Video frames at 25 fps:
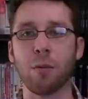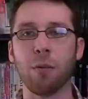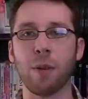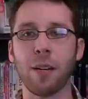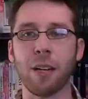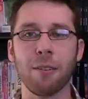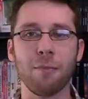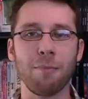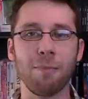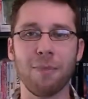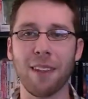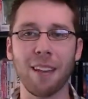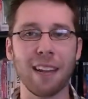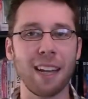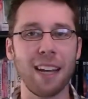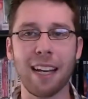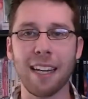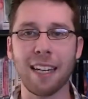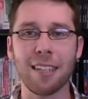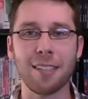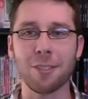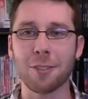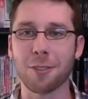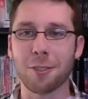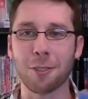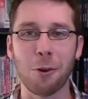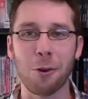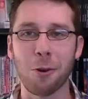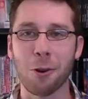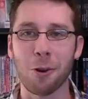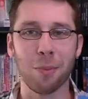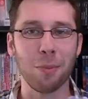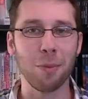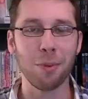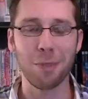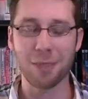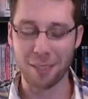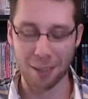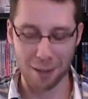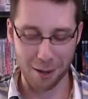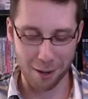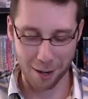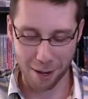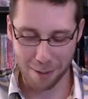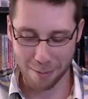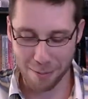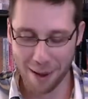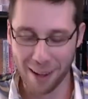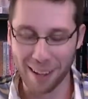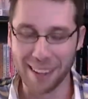weird. The lighting is just horrible. Sorry
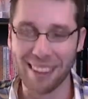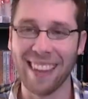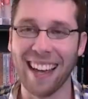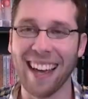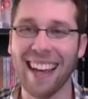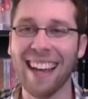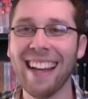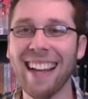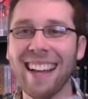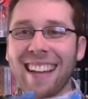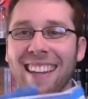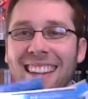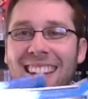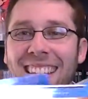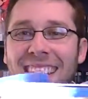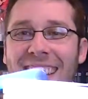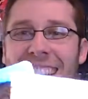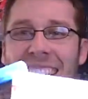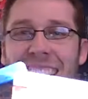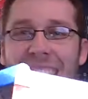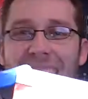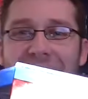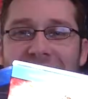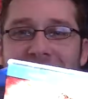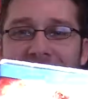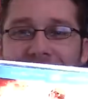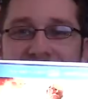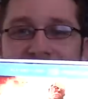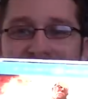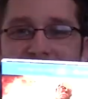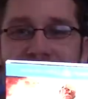about that. Look at that.